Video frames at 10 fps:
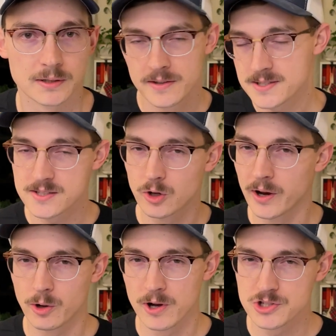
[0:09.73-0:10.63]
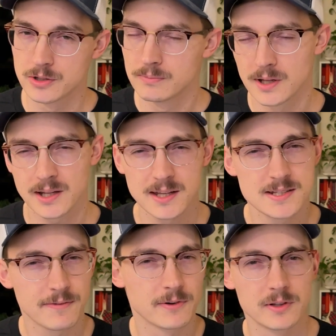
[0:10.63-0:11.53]
This is a great question, and it can
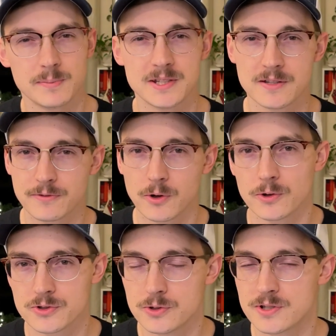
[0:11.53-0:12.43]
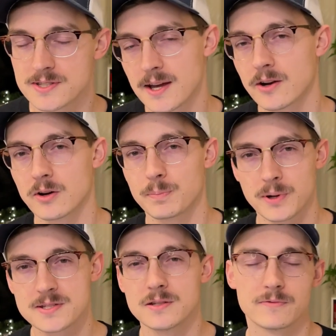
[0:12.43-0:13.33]
definitely be difficult to decide on a
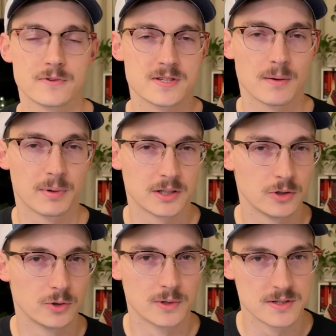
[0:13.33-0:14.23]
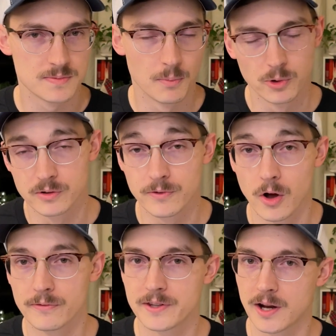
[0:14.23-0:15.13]
present for somebody who is more
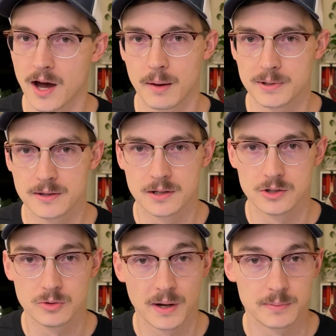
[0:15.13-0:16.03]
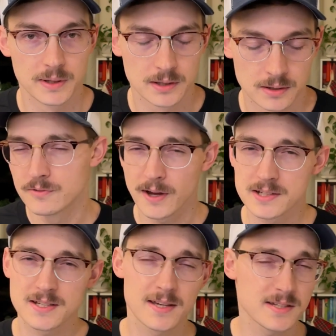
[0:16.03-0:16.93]
involved in a hobby than you might be. In
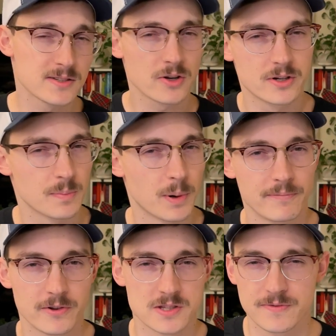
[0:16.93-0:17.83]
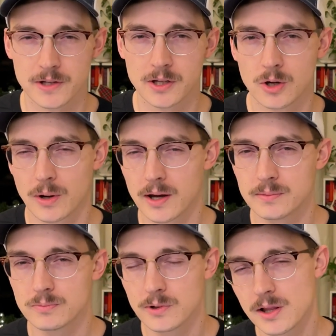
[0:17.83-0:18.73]
fact, as I started to prep for this video,
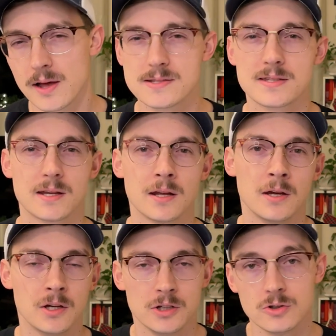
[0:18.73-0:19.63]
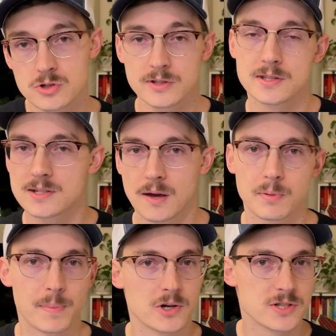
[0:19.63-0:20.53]
I realized that usually the type
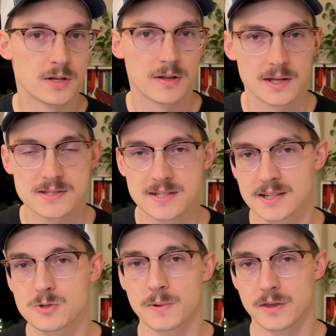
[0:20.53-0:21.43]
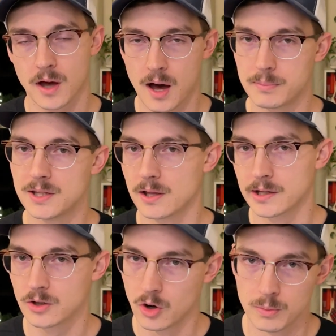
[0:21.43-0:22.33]
of person that sticks with a hobby
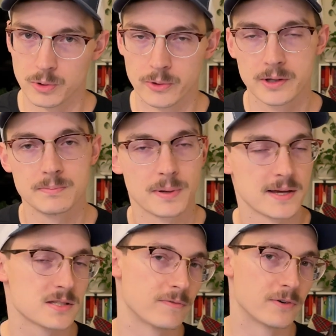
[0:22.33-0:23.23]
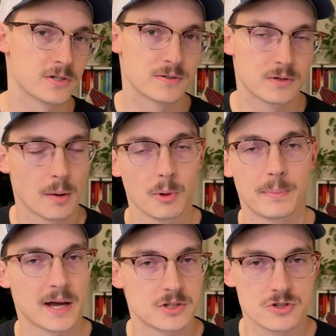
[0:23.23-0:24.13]
like homebrewing past the first couple
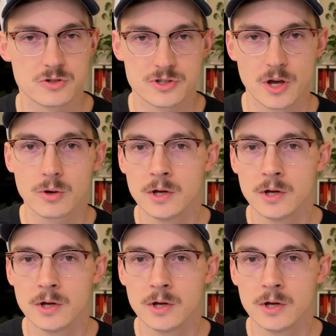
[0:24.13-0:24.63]
batches or so